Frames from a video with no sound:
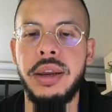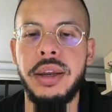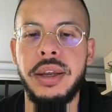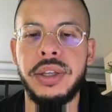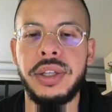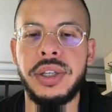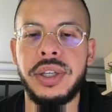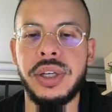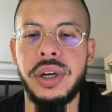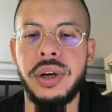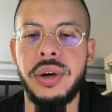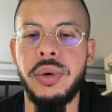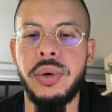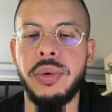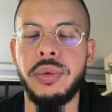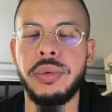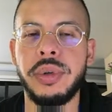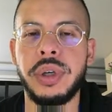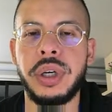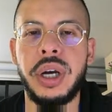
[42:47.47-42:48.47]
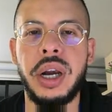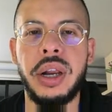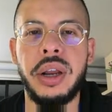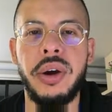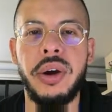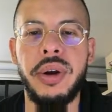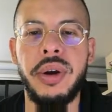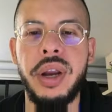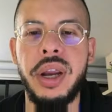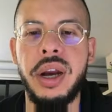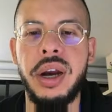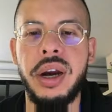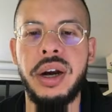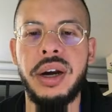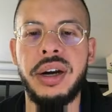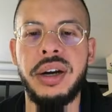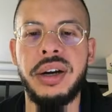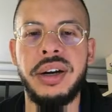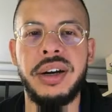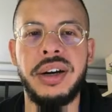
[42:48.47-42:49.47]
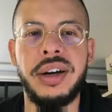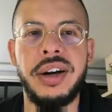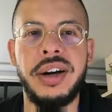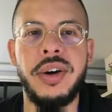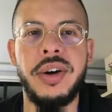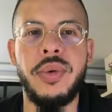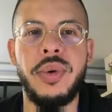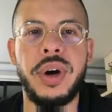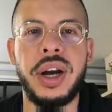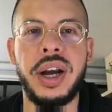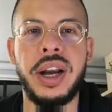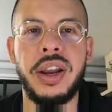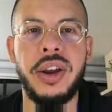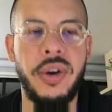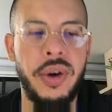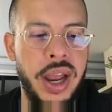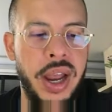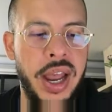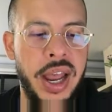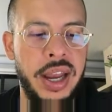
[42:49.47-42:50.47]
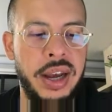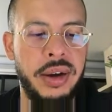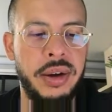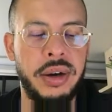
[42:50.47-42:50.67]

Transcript: So we're going to go here. We're going to go ahead.